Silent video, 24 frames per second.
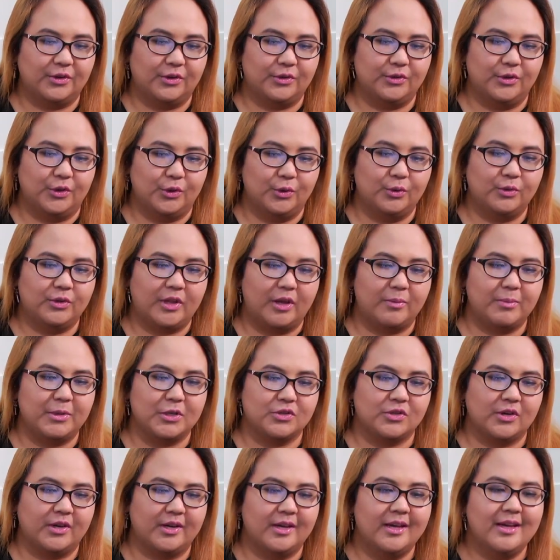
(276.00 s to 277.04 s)
not new. They've been
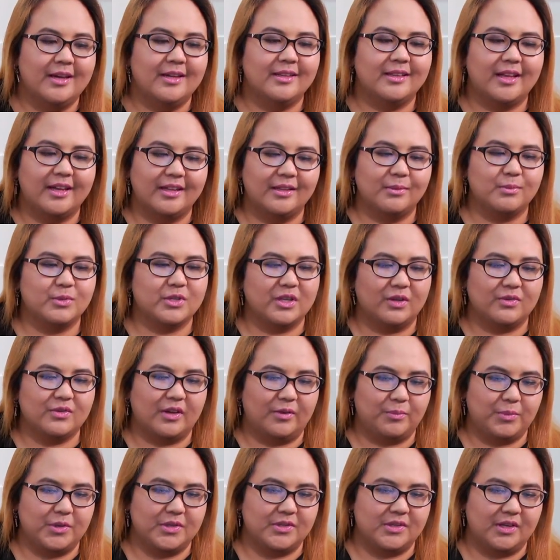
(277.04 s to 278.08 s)
trying. They themselves
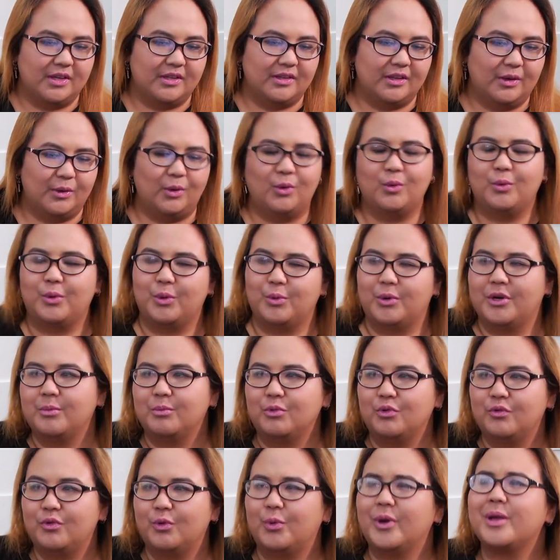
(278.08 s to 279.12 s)
have been saying that we want to
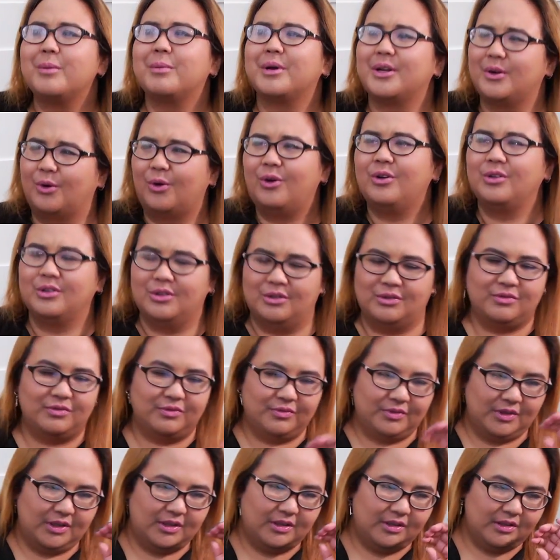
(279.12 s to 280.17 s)
move away, but all of
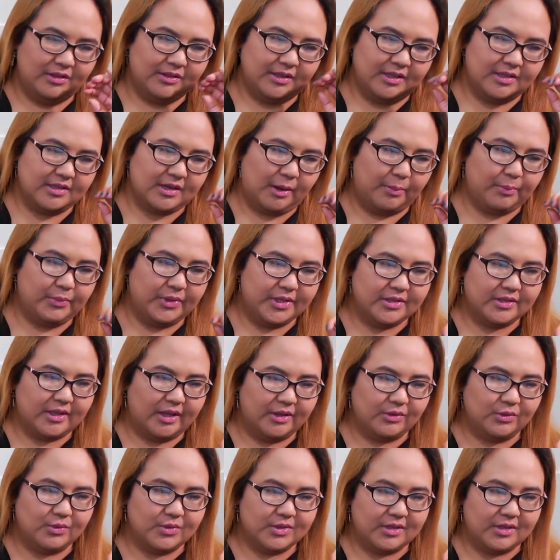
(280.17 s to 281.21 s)
these companies tend to